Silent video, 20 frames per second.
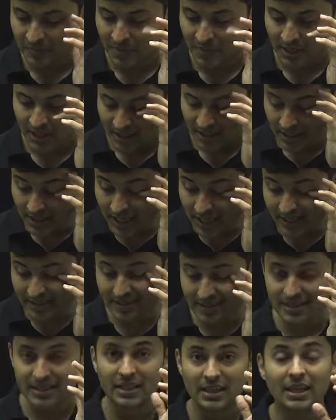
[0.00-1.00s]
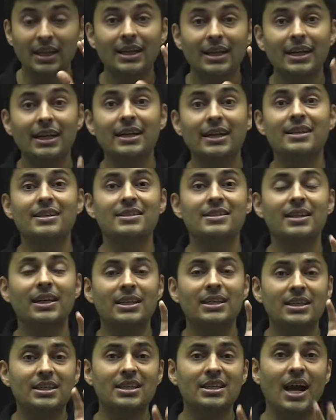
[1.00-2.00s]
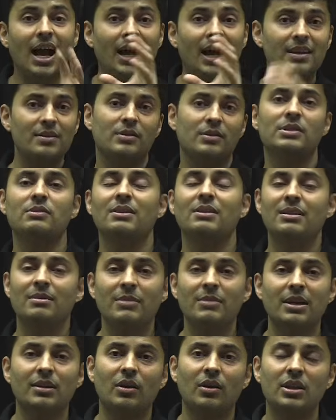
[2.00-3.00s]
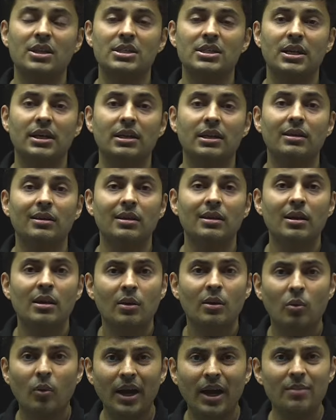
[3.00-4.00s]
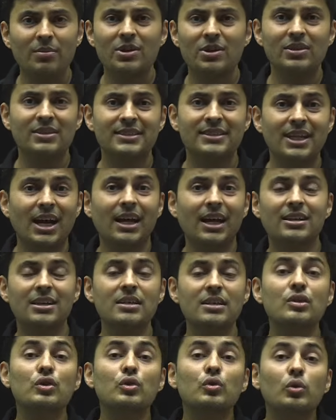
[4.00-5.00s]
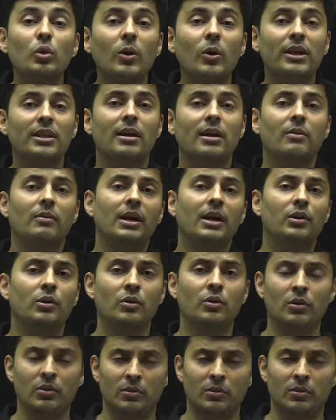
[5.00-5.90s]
Yes, it is the charge which will remain constant. Why? Because charge has no other way to go.